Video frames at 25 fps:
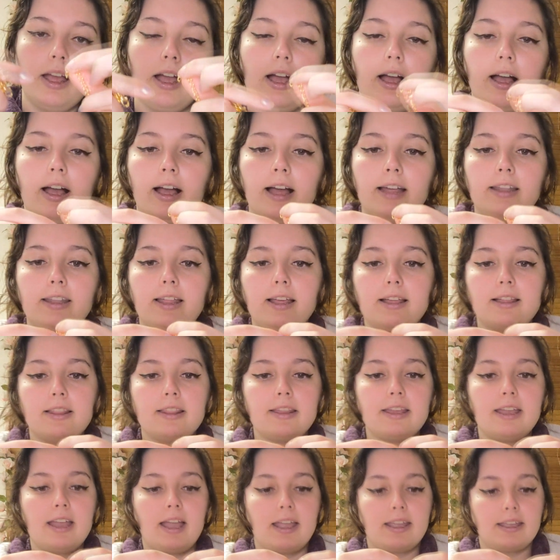
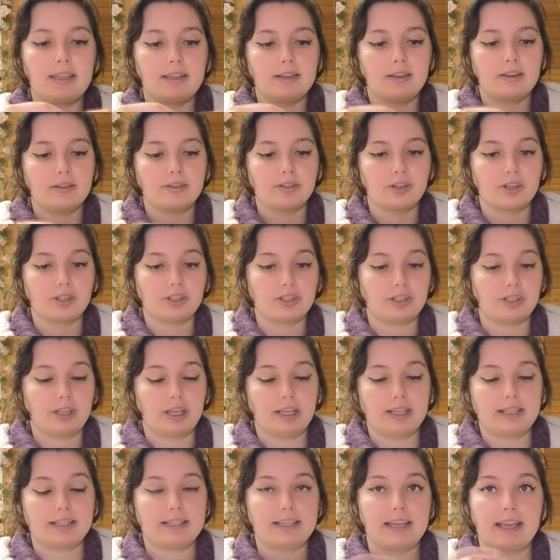Luckily, I can just
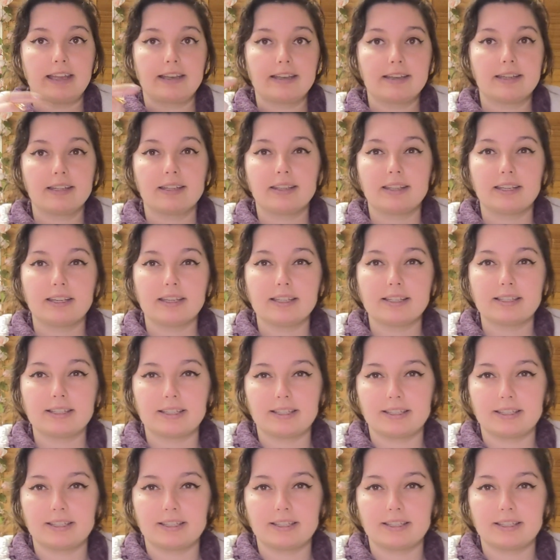extend this.